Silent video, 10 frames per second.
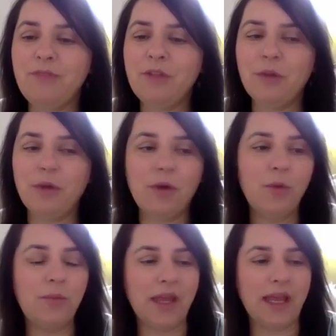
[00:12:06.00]
So I
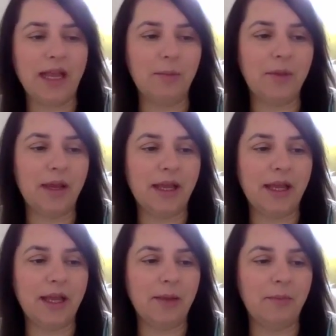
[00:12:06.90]
hope they help.
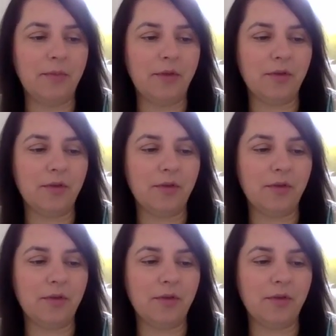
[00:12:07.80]
There's